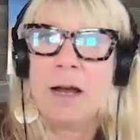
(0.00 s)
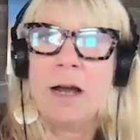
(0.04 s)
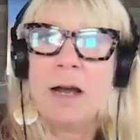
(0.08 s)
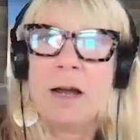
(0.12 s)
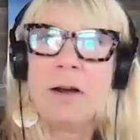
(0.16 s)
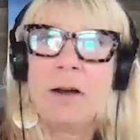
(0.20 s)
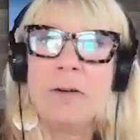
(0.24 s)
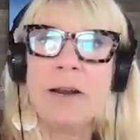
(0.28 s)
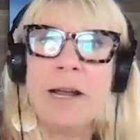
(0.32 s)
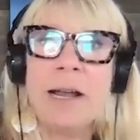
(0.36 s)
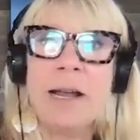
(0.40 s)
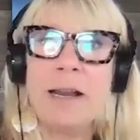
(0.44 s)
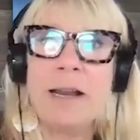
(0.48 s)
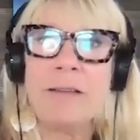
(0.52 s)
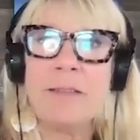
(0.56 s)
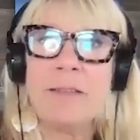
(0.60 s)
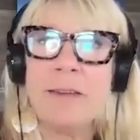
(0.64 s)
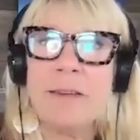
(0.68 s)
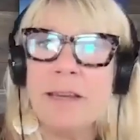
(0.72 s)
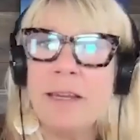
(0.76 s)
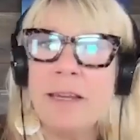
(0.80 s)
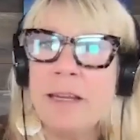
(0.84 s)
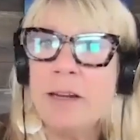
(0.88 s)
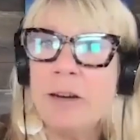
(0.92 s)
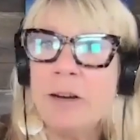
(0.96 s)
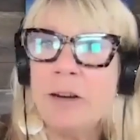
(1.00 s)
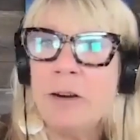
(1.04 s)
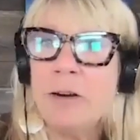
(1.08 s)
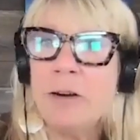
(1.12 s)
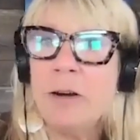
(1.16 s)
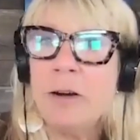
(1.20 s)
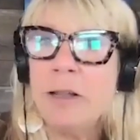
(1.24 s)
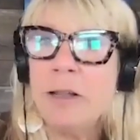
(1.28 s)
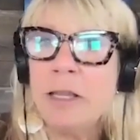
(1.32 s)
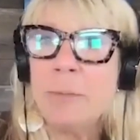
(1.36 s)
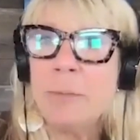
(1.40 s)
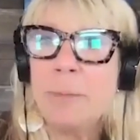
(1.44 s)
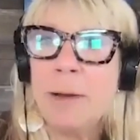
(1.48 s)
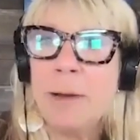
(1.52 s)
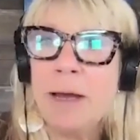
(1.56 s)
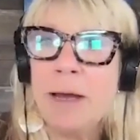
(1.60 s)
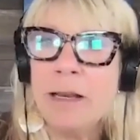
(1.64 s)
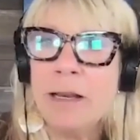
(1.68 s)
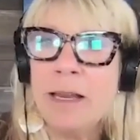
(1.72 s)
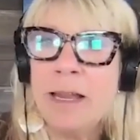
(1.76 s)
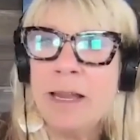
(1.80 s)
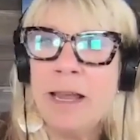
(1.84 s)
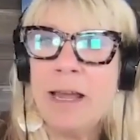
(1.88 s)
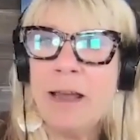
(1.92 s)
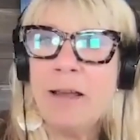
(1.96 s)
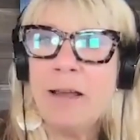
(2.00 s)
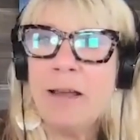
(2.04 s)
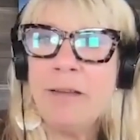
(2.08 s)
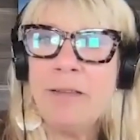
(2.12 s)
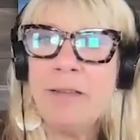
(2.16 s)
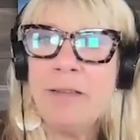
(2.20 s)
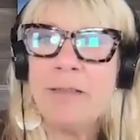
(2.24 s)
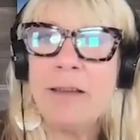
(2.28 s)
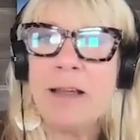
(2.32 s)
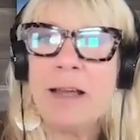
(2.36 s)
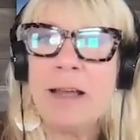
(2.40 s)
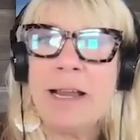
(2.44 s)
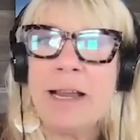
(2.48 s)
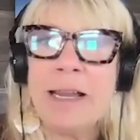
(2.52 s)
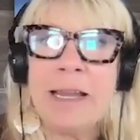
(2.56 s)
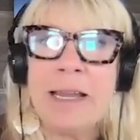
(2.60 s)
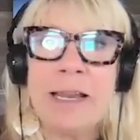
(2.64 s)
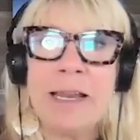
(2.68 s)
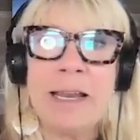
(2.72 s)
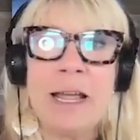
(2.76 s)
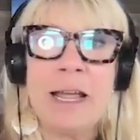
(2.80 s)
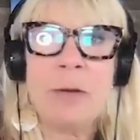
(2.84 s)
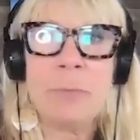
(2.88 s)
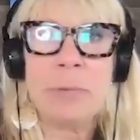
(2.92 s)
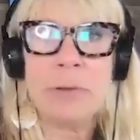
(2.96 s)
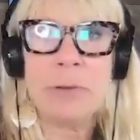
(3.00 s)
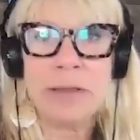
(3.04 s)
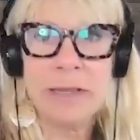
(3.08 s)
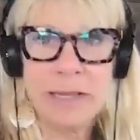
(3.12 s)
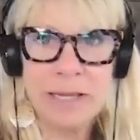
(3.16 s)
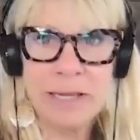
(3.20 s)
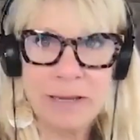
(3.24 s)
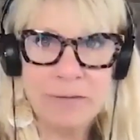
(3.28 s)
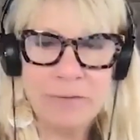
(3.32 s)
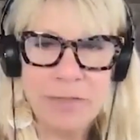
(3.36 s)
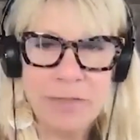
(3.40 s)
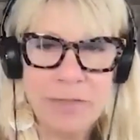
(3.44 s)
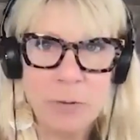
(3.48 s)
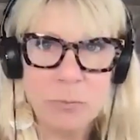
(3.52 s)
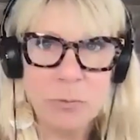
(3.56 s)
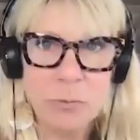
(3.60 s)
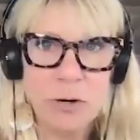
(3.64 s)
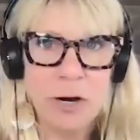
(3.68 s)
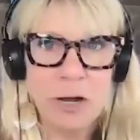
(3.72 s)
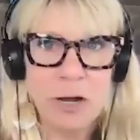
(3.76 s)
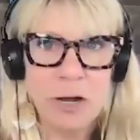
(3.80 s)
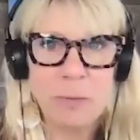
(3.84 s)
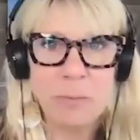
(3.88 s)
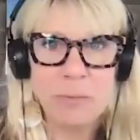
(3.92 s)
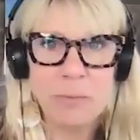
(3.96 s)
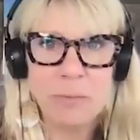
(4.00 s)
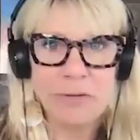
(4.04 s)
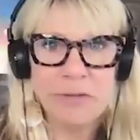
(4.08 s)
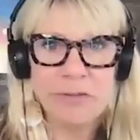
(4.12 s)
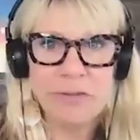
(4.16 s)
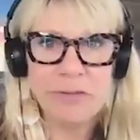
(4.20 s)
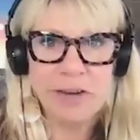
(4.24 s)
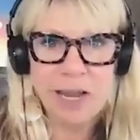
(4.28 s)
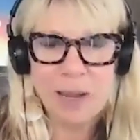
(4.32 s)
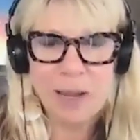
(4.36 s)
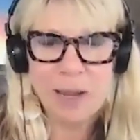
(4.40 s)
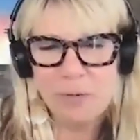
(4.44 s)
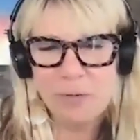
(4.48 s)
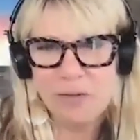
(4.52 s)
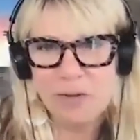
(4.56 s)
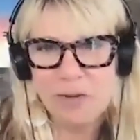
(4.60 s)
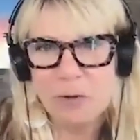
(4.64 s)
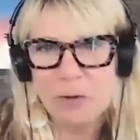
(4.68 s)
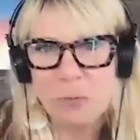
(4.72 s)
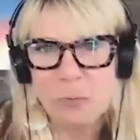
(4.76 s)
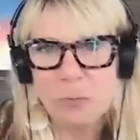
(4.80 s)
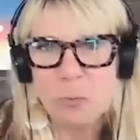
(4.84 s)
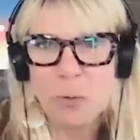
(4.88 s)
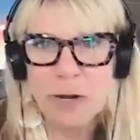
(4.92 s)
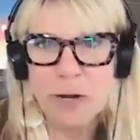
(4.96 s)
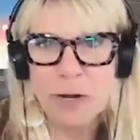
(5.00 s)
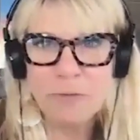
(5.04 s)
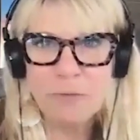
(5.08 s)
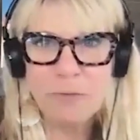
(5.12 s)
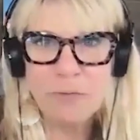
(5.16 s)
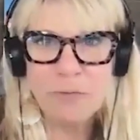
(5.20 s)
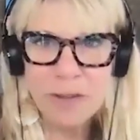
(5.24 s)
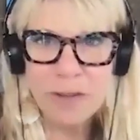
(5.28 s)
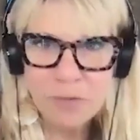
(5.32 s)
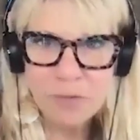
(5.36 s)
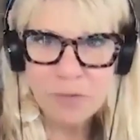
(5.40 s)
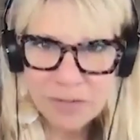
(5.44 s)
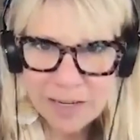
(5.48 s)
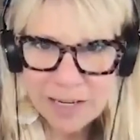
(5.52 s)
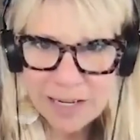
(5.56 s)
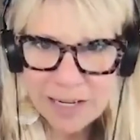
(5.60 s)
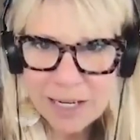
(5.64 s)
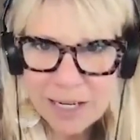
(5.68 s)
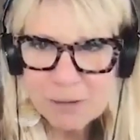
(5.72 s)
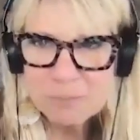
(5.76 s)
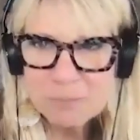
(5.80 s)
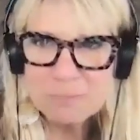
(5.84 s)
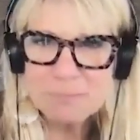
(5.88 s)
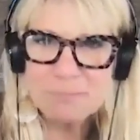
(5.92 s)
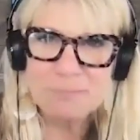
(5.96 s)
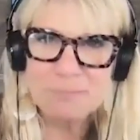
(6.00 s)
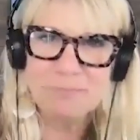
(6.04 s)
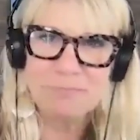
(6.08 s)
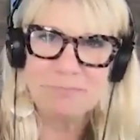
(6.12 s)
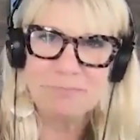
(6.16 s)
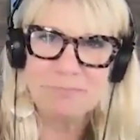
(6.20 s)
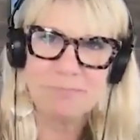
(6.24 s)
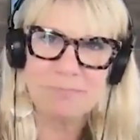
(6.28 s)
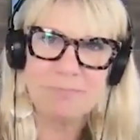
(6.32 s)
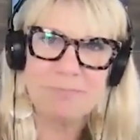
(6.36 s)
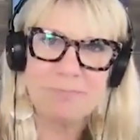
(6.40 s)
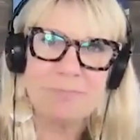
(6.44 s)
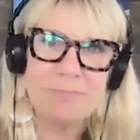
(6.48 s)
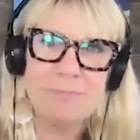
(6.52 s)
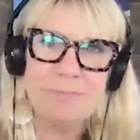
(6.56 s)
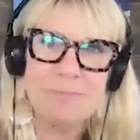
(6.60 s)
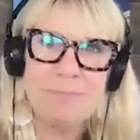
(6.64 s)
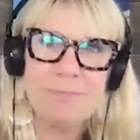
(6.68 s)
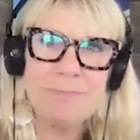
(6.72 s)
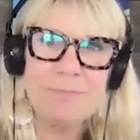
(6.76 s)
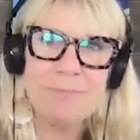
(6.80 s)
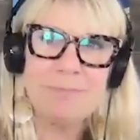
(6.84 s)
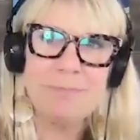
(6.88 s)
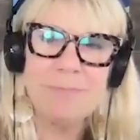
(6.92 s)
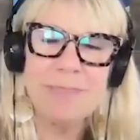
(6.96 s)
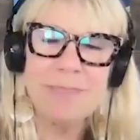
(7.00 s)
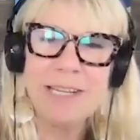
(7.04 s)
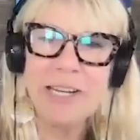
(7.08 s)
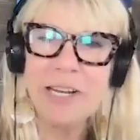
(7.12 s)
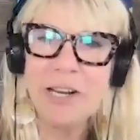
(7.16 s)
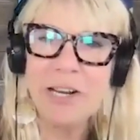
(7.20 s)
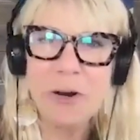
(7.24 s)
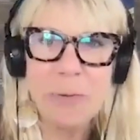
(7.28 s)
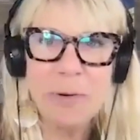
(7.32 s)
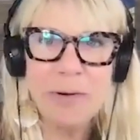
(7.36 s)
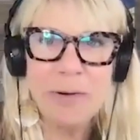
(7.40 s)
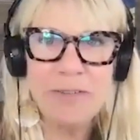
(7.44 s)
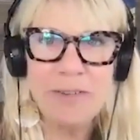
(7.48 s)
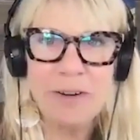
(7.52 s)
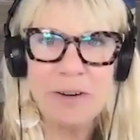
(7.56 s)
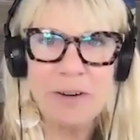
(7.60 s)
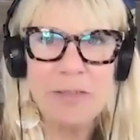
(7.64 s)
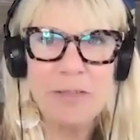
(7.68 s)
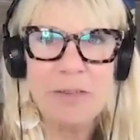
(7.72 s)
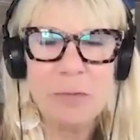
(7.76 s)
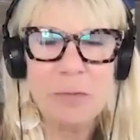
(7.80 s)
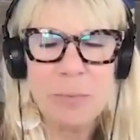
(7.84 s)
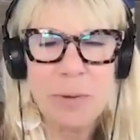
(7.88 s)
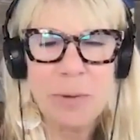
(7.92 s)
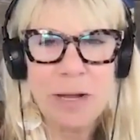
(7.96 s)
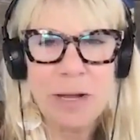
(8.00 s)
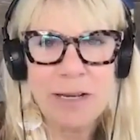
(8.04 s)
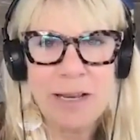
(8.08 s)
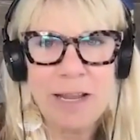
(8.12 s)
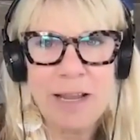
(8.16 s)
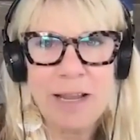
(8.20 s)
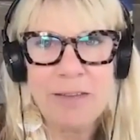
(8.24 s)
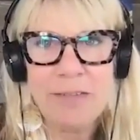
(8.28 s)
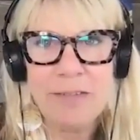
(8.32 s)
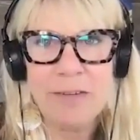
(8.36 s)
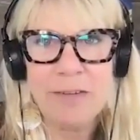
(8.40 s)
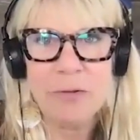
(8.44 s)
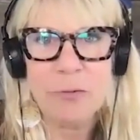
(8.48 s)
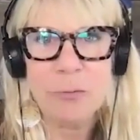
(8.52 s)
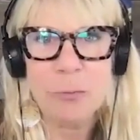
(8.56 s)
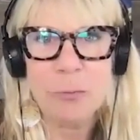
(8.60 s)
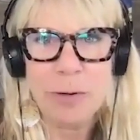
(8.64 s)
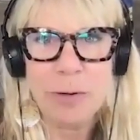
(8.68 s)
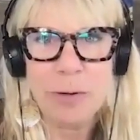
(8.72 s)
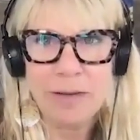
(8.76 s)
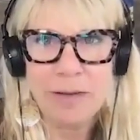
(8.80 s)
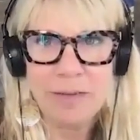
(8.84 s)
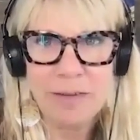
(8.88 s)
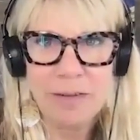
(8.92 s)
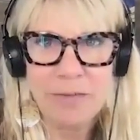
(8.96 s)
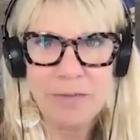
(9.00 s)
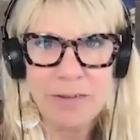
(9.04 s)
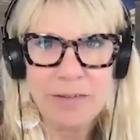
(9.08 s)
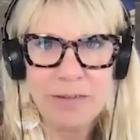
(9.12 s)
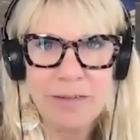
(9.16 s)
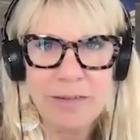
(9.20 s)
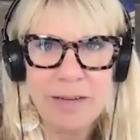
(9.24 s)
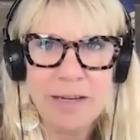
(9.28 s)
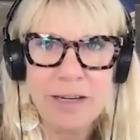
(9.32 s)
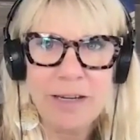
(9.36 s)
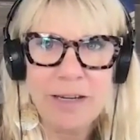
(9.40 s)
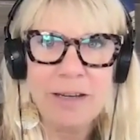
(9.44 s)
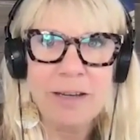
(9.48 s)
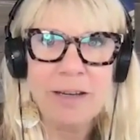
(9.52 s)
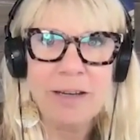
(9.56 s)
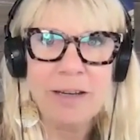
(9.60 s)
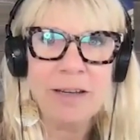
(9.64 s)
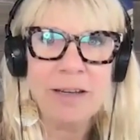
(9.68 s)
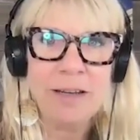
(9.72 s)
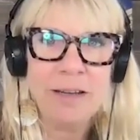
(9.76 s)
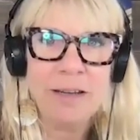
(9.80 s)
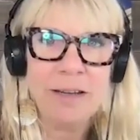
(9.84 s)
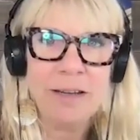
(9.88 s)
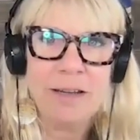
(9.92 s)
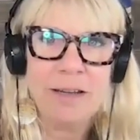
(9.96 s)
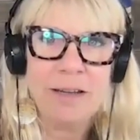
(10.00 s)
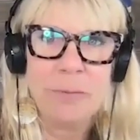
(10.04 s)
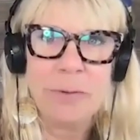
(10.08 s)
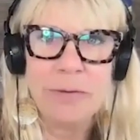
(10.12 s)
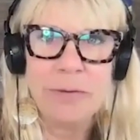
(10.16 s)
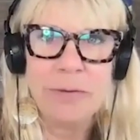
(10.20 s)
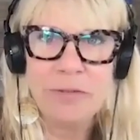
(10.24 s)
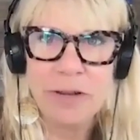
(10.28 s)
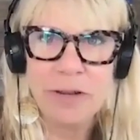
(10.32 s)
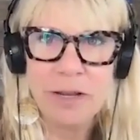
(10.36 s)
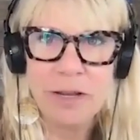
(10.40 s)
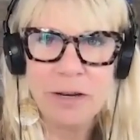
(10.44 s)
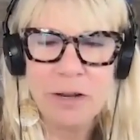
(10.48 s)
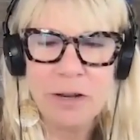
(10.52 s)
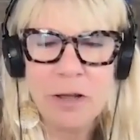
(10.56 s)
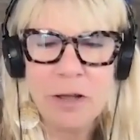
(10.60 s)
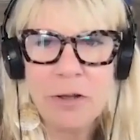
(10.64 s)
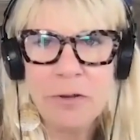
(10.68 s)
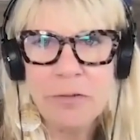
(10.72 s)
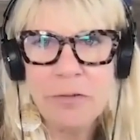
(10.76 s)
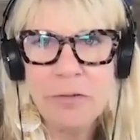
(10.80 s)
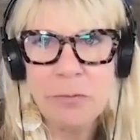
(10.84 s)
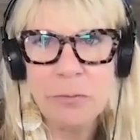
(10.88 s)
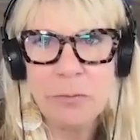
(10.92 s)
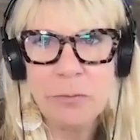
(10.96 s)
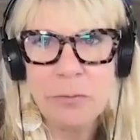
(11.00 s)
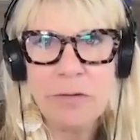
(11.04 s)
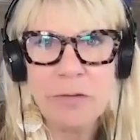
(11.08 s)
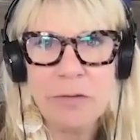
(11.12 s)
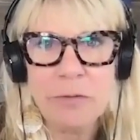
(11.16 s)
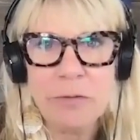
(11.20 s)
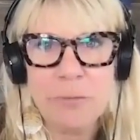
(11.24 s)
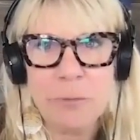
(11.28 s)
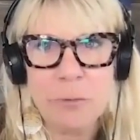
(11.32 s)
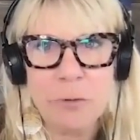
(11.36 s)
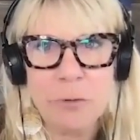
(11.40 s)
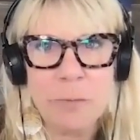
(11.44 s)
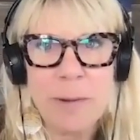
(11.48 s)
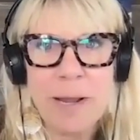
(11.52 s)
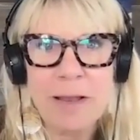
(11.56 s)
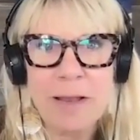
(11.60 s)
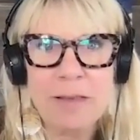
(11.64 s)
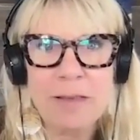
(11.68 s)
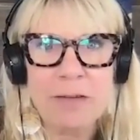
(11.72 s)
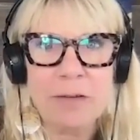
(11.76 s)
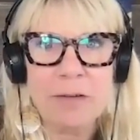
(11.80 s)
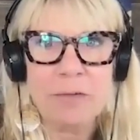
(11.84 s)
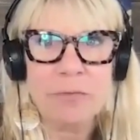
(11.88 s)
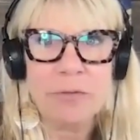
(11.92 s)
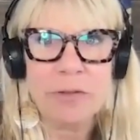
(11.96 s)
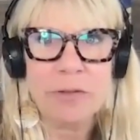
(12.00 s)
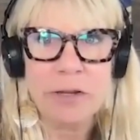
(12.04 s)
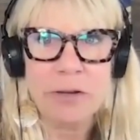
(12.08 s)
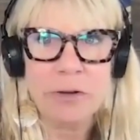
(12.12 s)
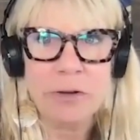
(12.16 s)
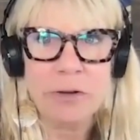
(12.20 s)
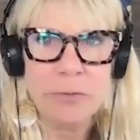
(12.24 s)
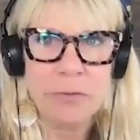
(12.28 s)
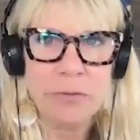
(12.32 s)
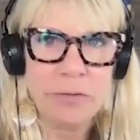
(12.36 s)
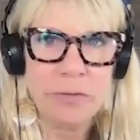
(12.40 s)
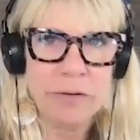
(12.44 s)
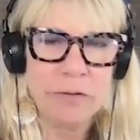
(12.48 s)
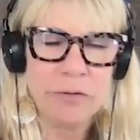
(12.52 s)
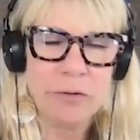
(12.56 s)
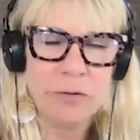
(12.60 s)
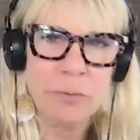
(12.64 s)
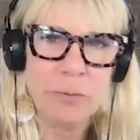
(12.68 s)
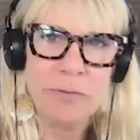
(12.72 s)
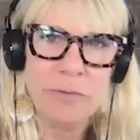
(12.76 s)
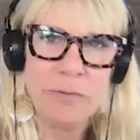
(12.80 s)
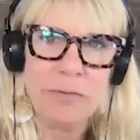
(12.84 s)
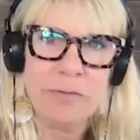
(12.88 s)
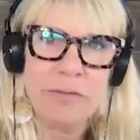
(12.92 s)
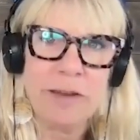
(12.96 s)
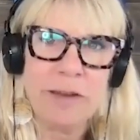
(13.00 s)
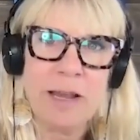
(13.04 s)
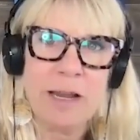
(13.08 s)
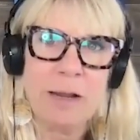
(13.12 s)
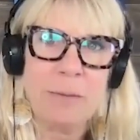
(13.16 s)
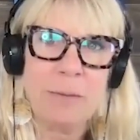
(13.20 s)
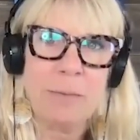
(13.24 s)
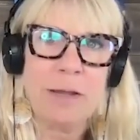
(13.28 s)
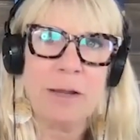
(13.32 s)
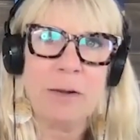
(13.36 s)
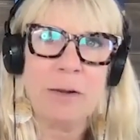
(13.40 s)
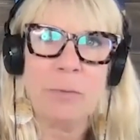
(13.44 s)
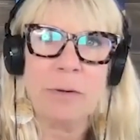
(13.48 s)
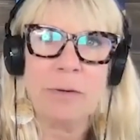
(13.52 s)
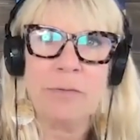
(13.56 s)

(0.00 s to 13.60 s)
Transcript: All right, here on the podcast, I cannot believe that we're almost to episode 150. You know, I started this podcast in 2017. We've done all sorts of formats and flows in terms of timing.